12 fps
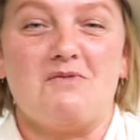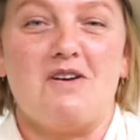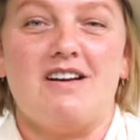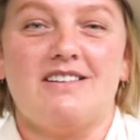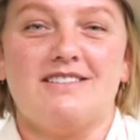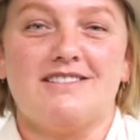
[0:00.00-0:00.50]

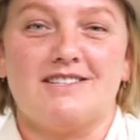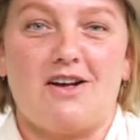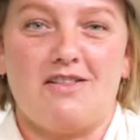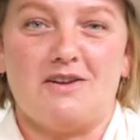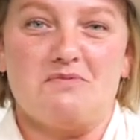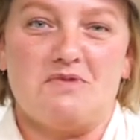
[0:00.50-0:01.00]
one
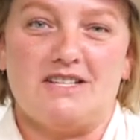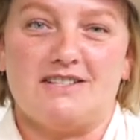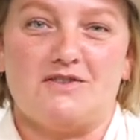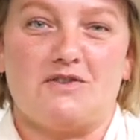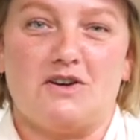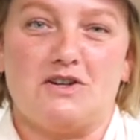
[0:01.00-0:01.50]
solid
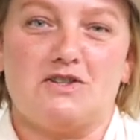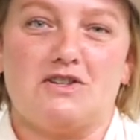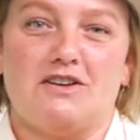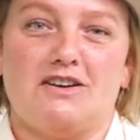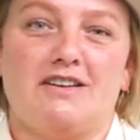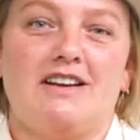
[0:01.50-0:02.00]
piece of
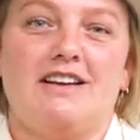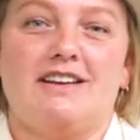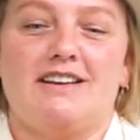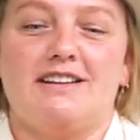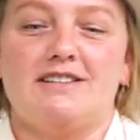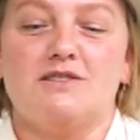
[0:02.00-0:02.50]
furniture,
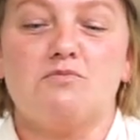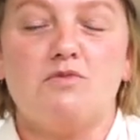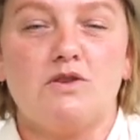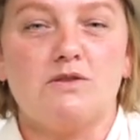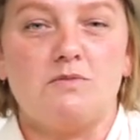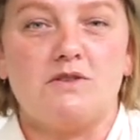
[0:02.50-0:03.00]
it is
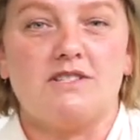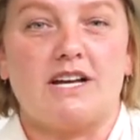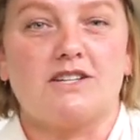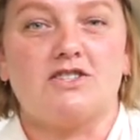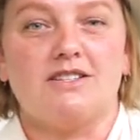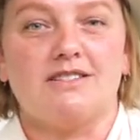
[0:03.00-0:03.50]
multiple
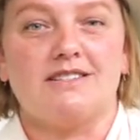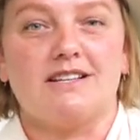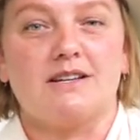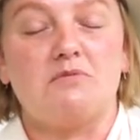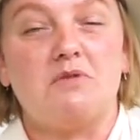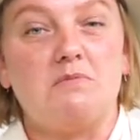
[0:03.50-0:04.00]
sections
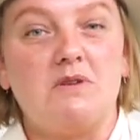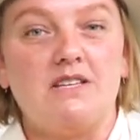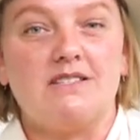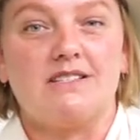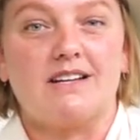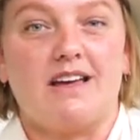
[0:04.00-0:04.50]
that can be
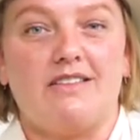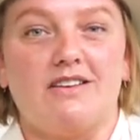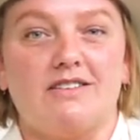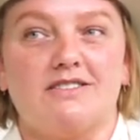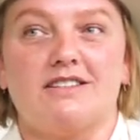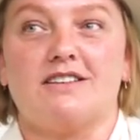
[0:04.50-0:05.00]
pieced
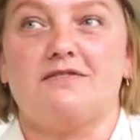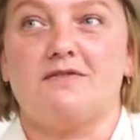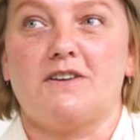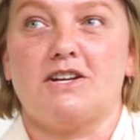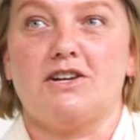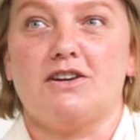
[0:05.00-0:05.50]
together to
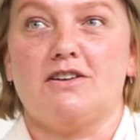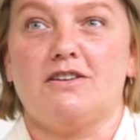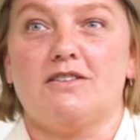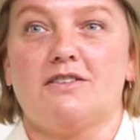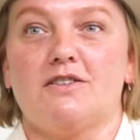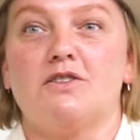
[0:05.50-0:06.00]

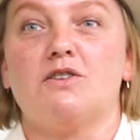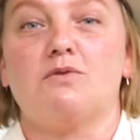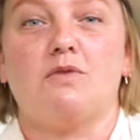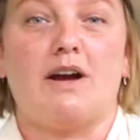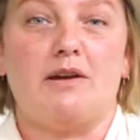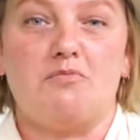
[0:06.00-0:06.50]
configure the
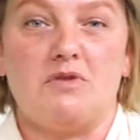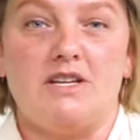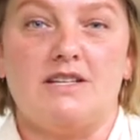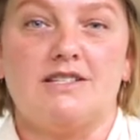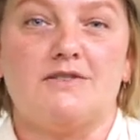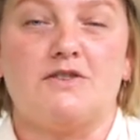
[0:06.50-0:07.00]
right
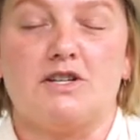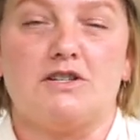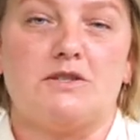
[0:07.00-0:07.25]
piece for your